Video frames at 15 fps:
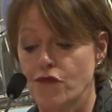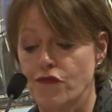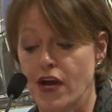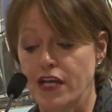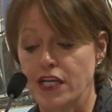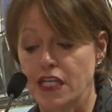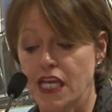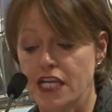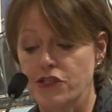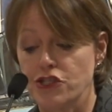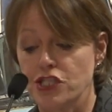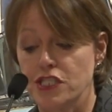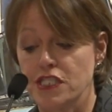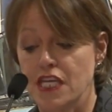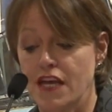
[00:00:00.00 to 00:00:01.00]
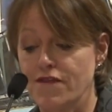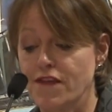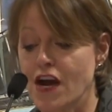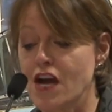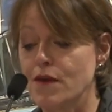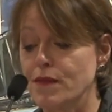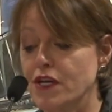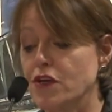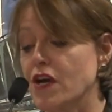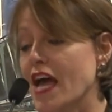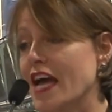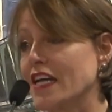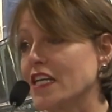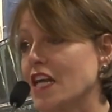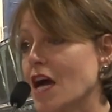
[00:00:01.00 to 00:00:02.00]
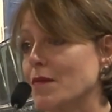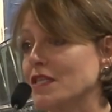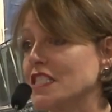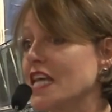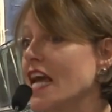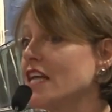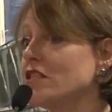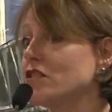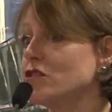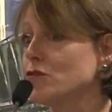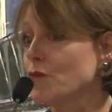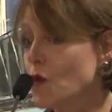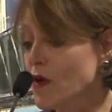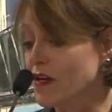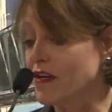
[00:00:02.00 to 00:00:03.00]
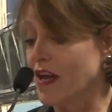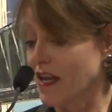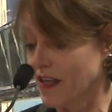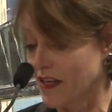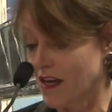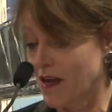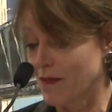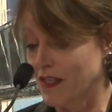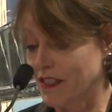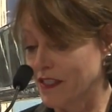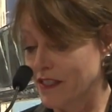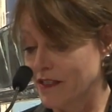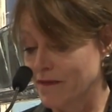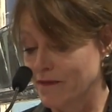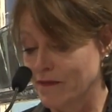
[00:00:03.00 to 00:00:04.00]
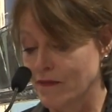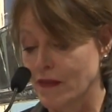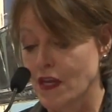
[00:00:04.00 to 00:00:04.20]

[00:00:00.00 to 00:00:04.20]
regulation, environmental economics, and sport economics.